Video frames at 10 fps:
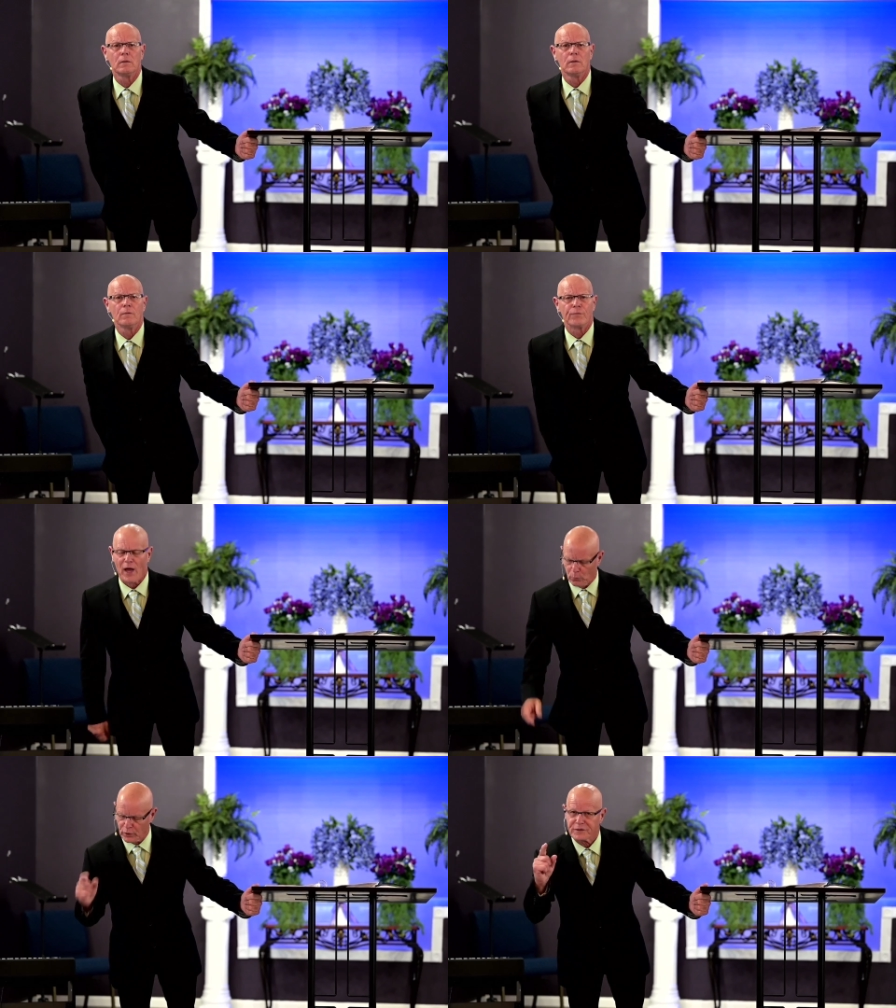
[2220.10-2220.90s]
They
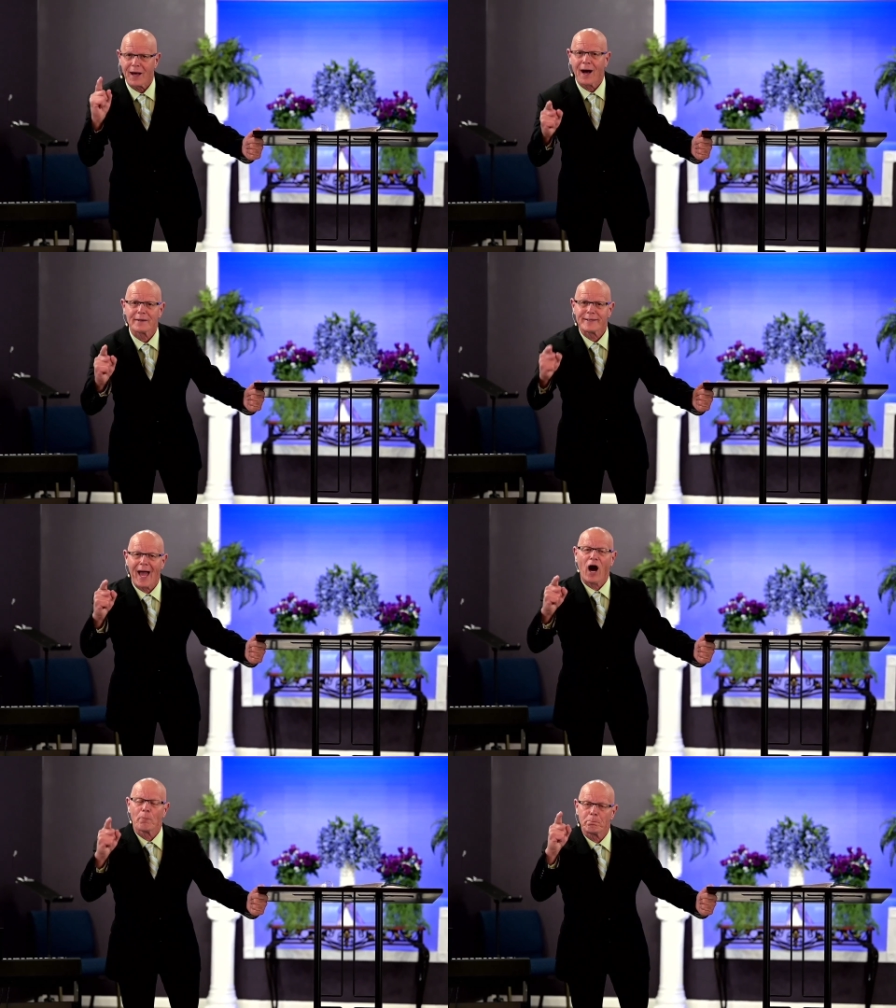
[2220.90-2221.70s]
would not
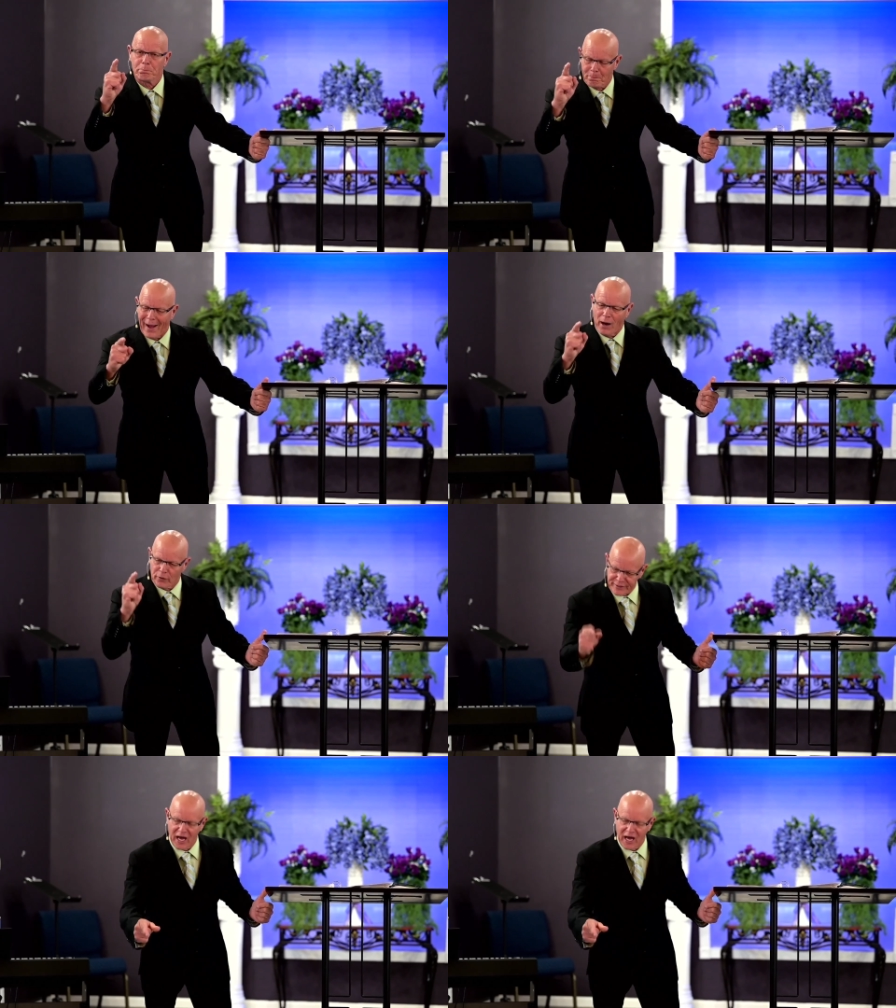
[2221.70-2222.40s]
down, bow down